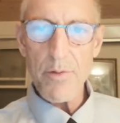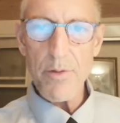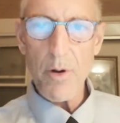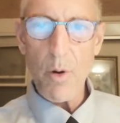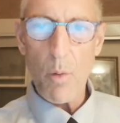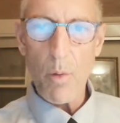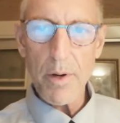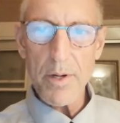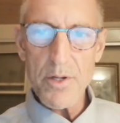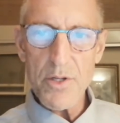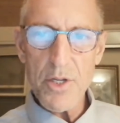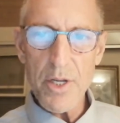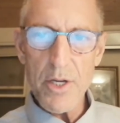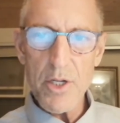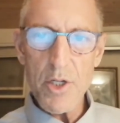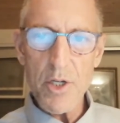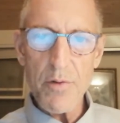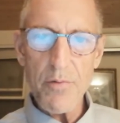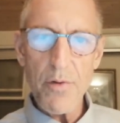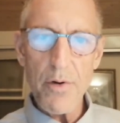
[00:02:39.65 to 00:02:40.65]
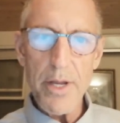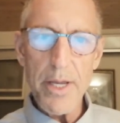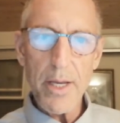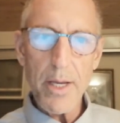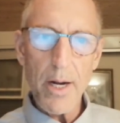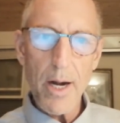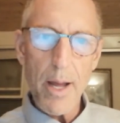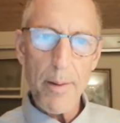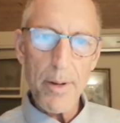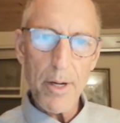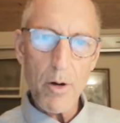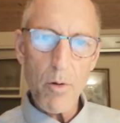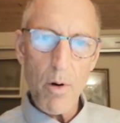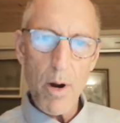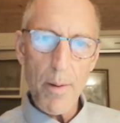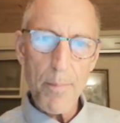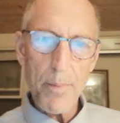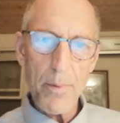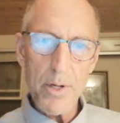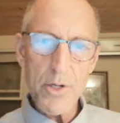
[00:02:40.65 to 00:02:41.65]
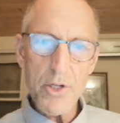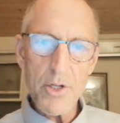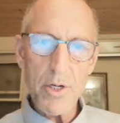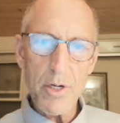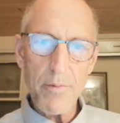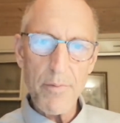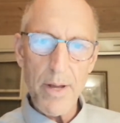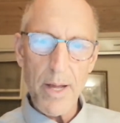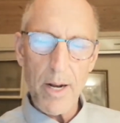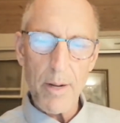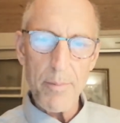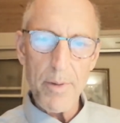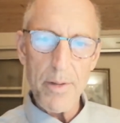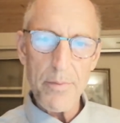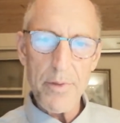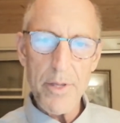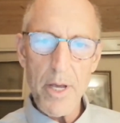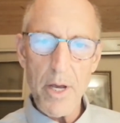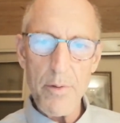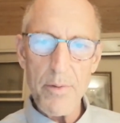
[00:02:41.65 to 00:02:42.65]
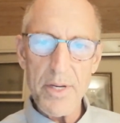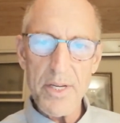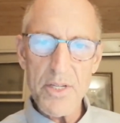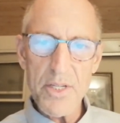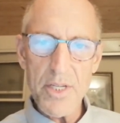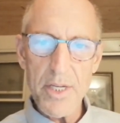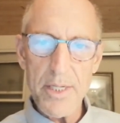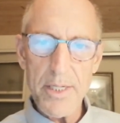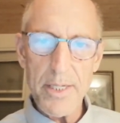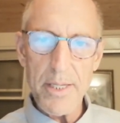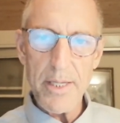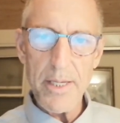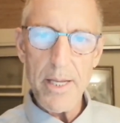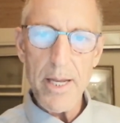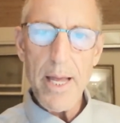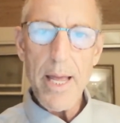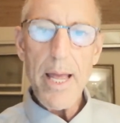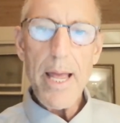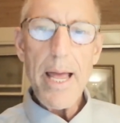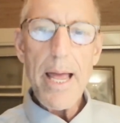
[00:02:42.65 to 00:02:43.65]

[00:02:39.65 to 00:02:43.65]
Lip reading: the Organization for Economic Cooperation and Development, the OECD,